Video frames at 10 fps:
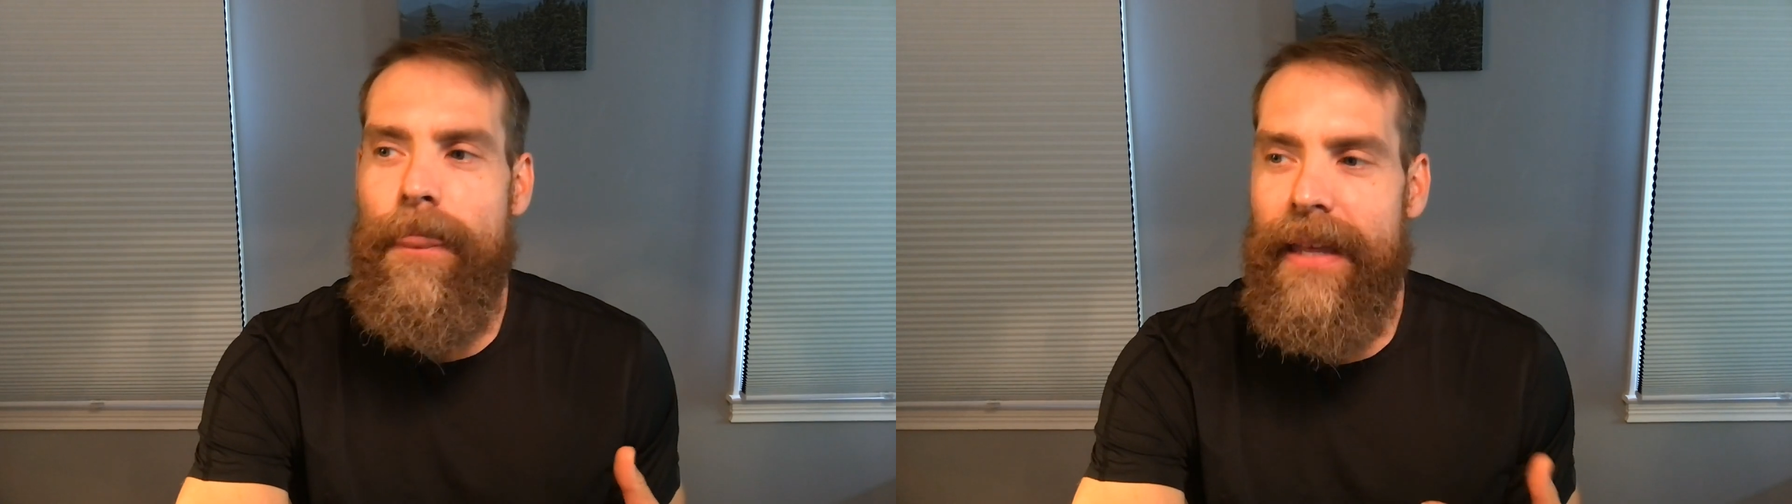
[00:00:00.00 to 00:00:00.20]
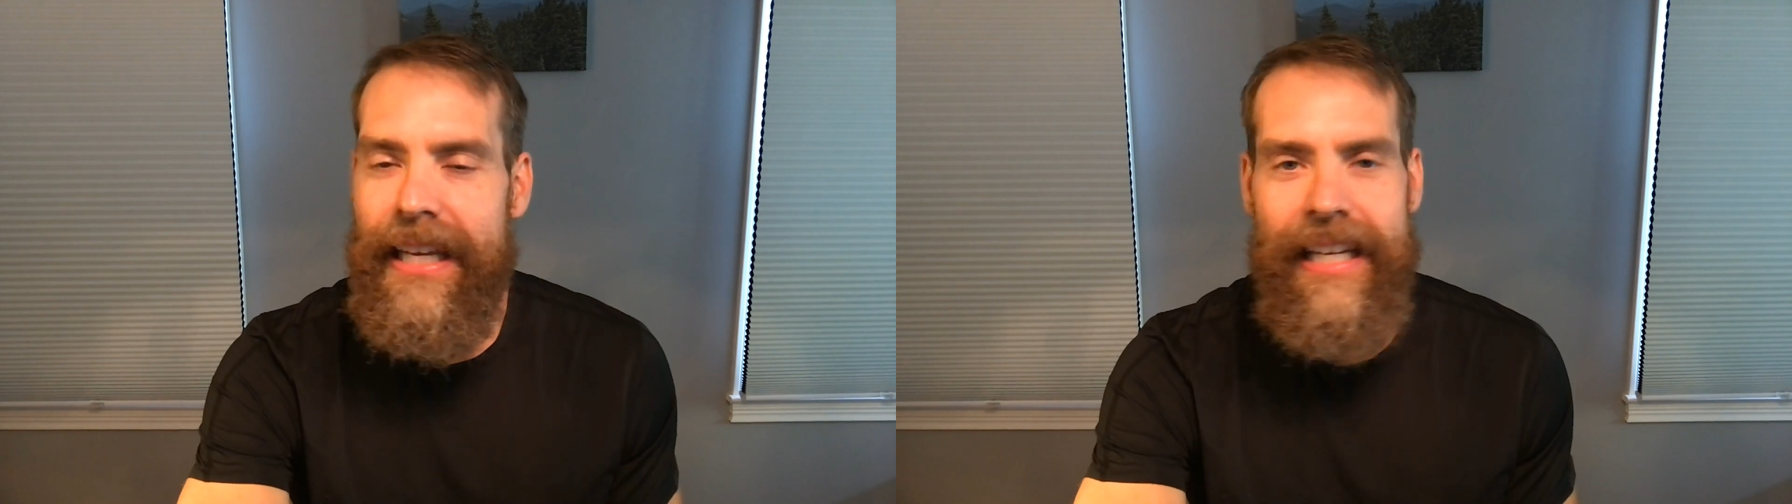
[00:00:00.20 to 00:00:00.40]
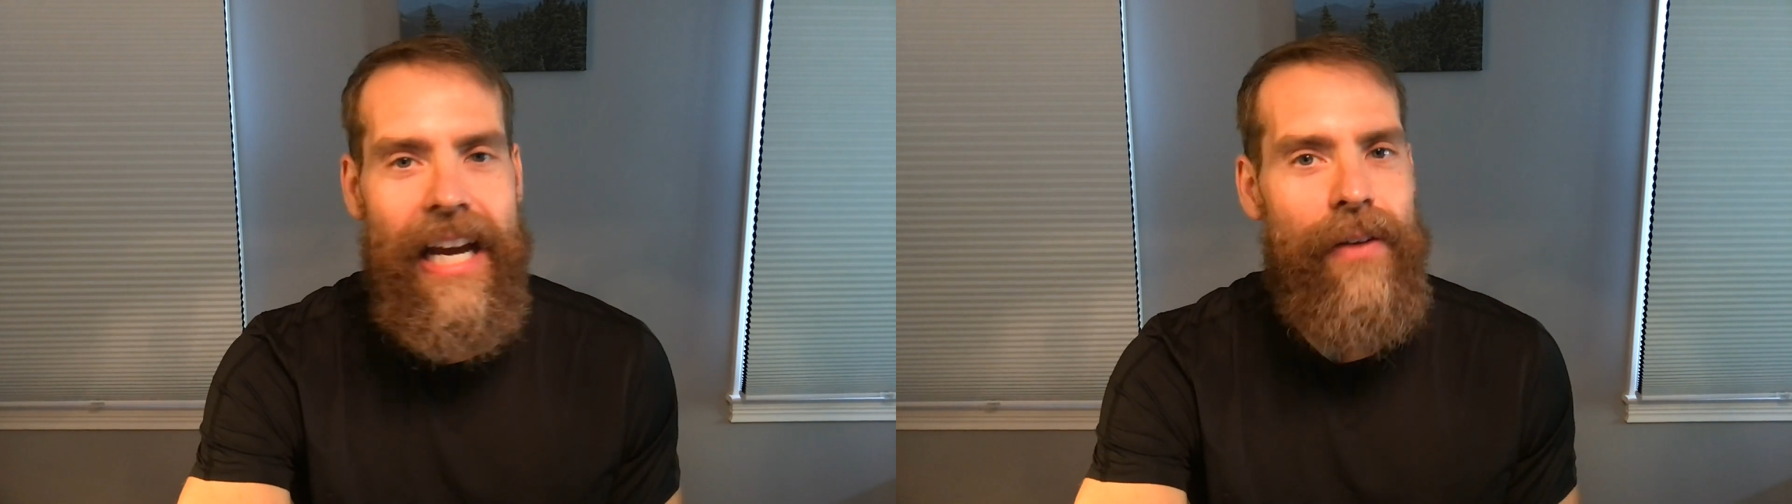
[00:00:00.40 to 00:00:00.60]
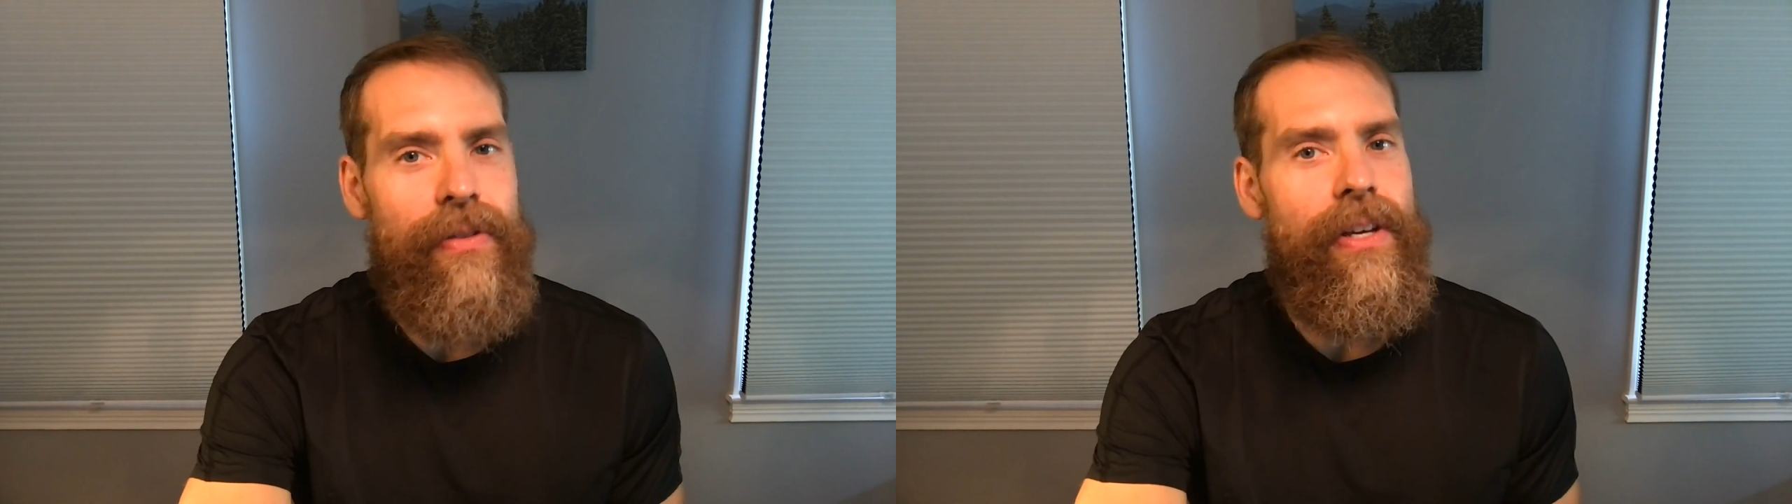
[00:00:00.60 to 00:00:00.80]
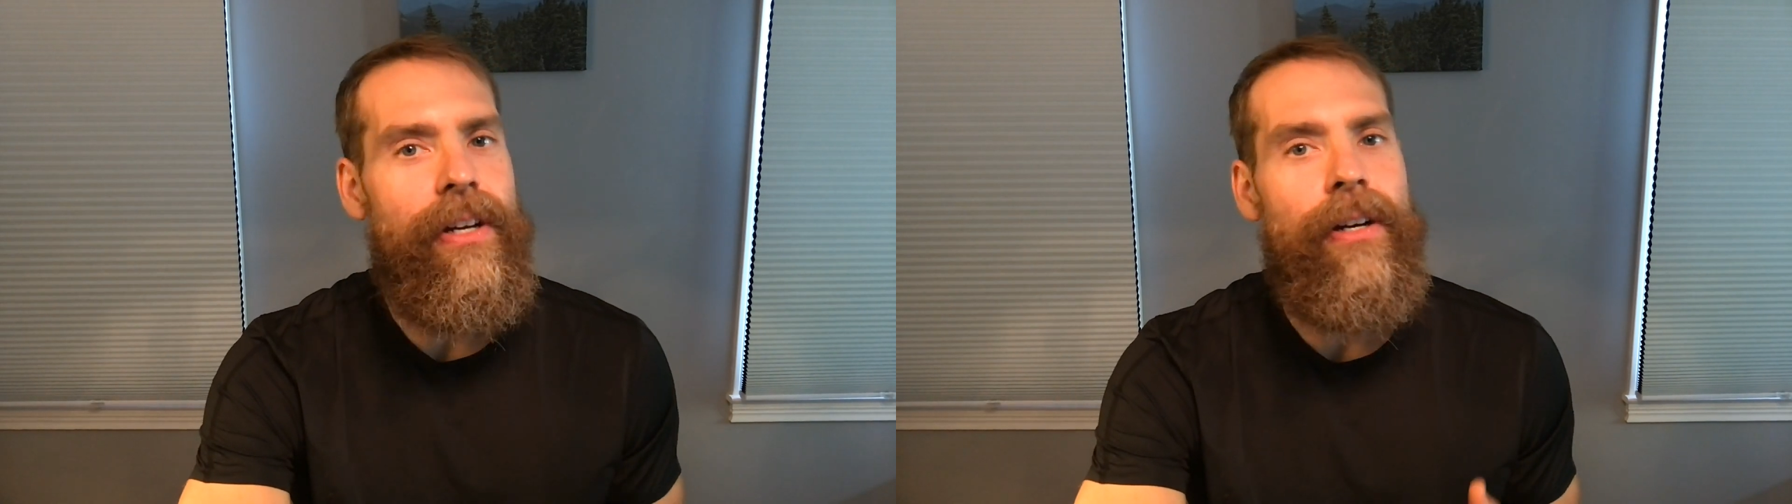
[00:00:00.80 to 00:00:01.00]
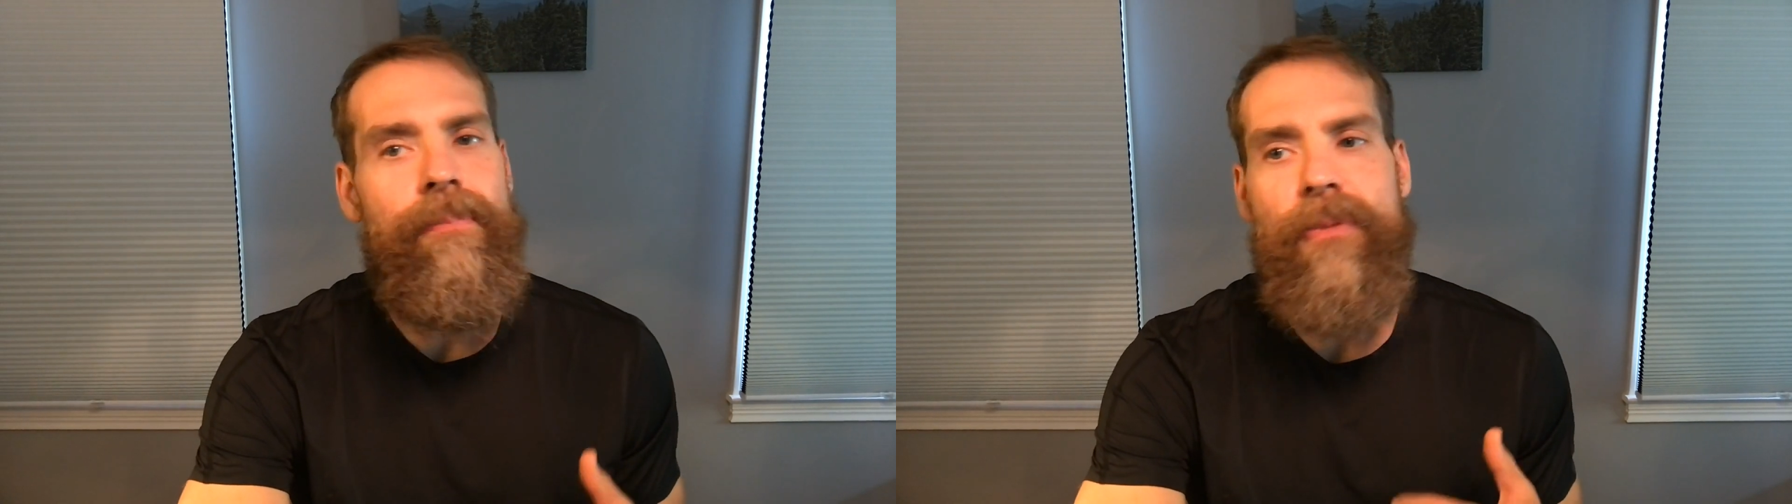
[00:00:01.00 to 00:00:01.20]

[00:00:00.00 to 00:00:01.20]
getting out there,